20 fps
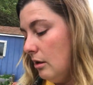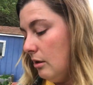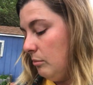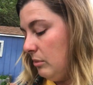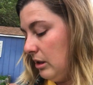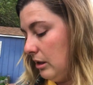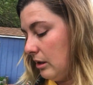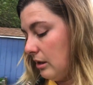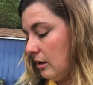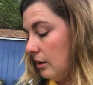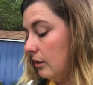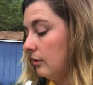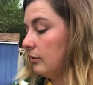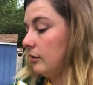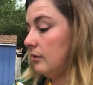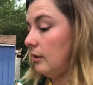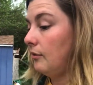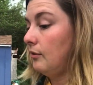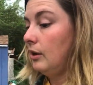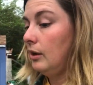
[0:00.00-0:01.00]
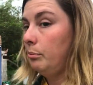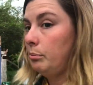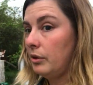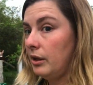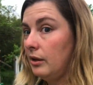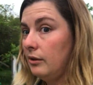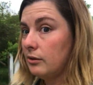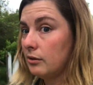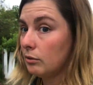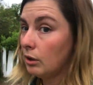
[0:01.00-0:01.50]
because every
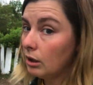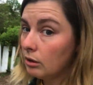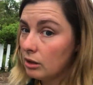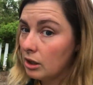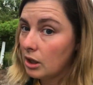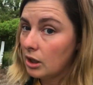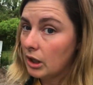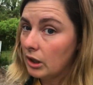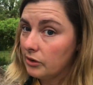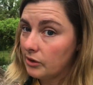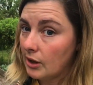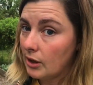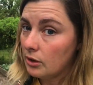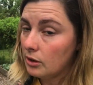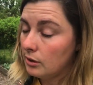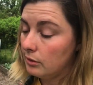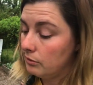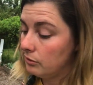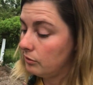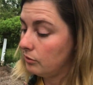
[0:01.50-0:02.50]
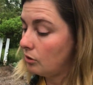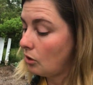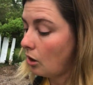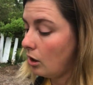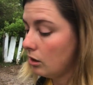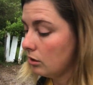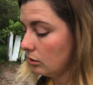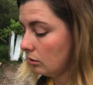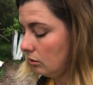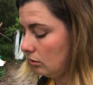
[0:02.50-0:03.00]
place around here is out of
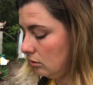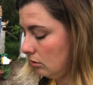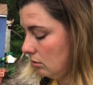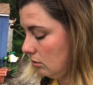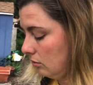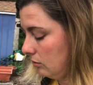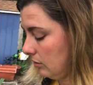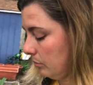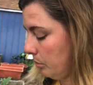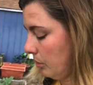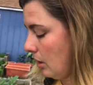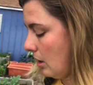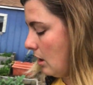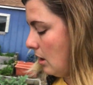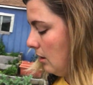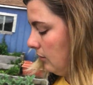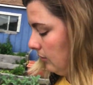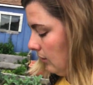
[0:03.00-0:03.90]
garden supplies